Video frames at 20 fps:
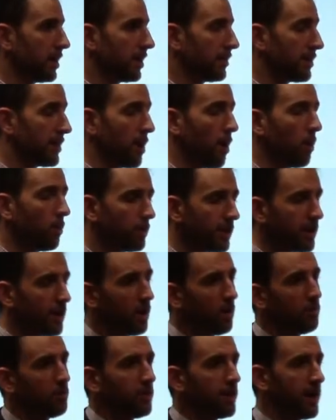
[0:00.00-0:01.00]
The only
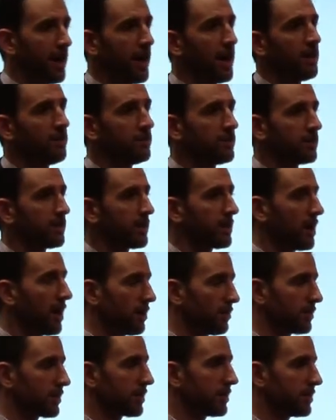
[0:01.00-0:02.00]
hope we have is that
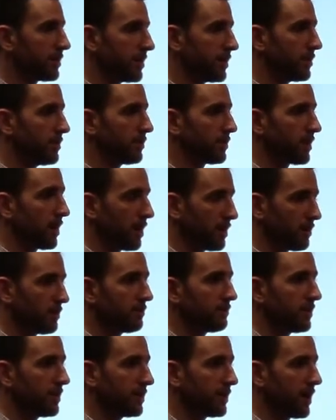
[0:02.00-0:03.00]
Congress continues to
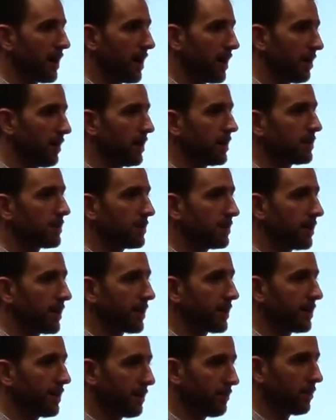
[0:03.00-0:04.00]
underfund the IRS and they
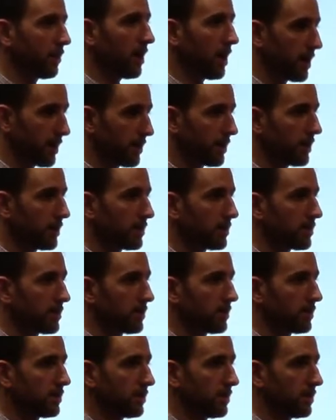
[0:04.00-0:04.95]
can never audit us.